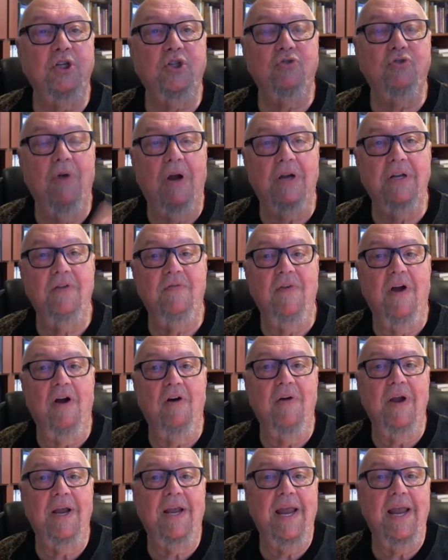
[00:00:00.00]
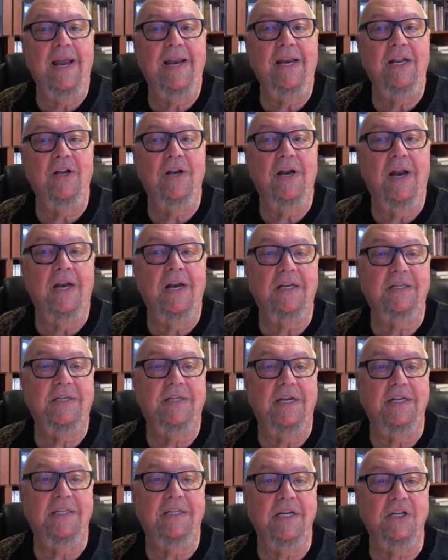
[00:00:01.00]
destructive hurricane in United
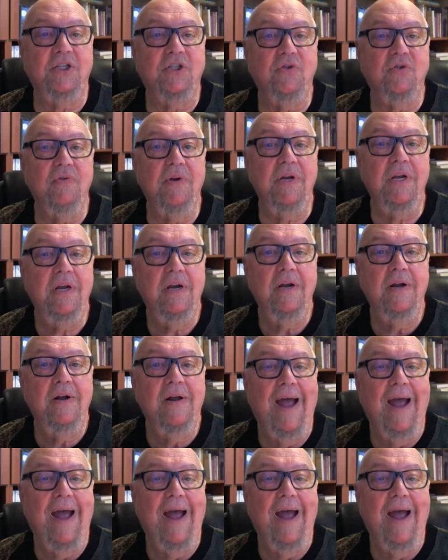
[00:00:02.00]
States history,